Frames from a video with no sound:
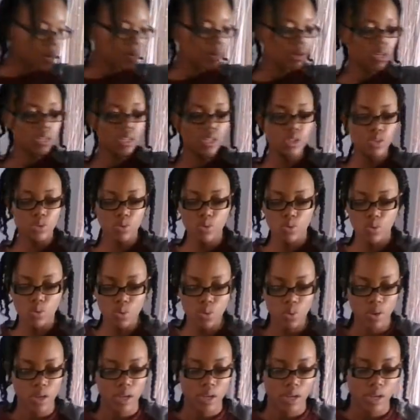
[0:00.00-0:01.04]
I'm going to do
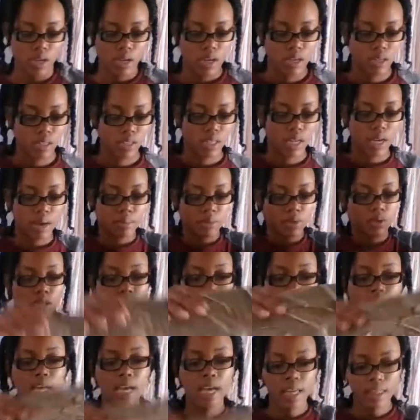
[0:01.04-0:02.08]
is I'm going
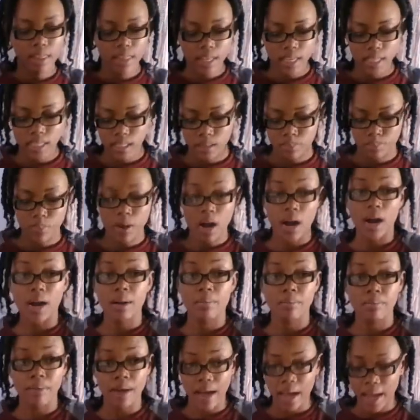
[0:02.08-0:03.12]
to take this
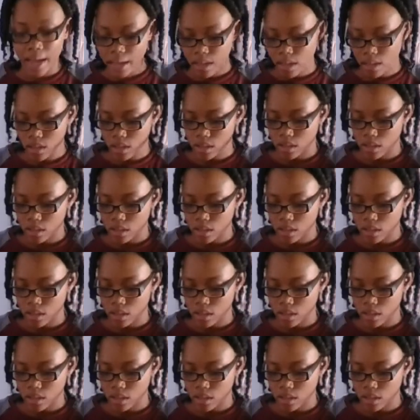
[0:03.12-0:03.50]
part back.